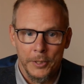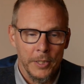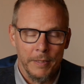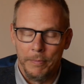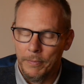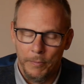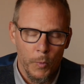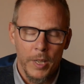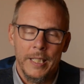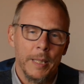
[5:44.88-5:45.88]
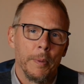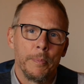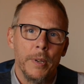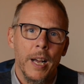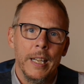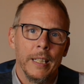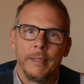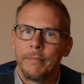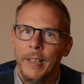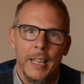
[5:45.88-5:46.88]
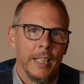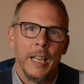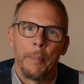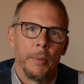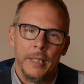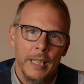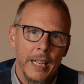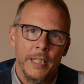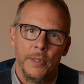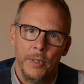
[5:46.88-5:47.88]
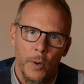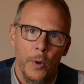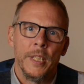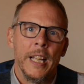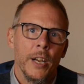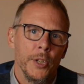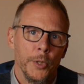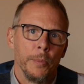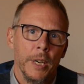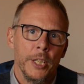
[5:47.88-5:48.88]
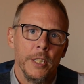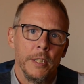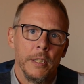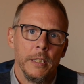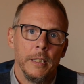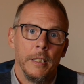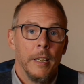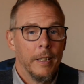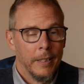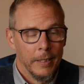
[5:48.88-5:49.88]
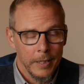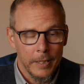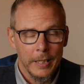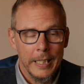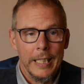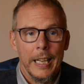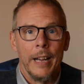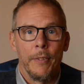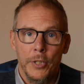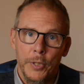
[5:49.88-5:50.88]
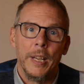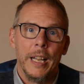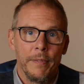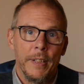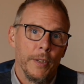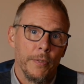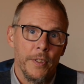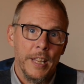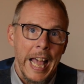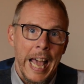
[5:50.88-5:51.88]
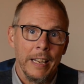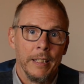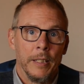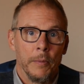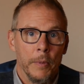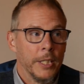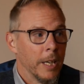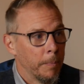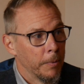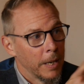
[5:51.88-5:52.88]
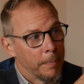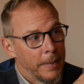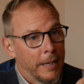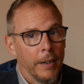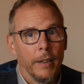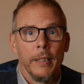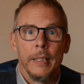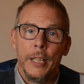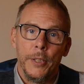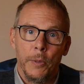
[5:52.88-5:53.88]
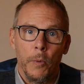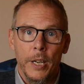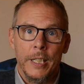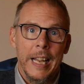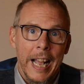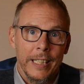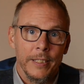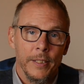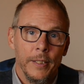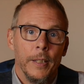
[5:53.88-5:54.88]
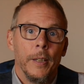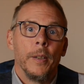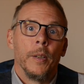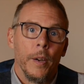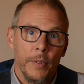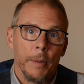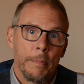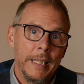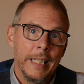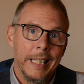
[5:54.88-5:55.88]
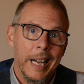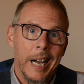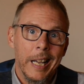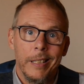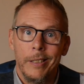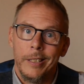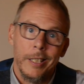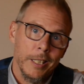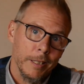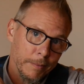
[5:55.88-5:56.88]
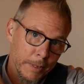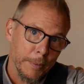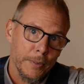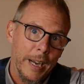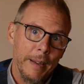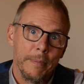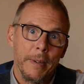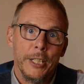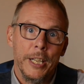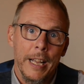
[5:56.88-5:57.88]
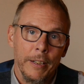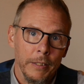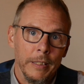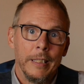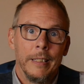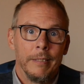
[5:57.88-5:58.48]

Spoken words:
just one simple product and a couple of nice horsehair shoe brushes. Luckily, I've also got a video for that, which I'll put up here that you can watch next. Or if you're a busy guy, you can just subscribe to my channel,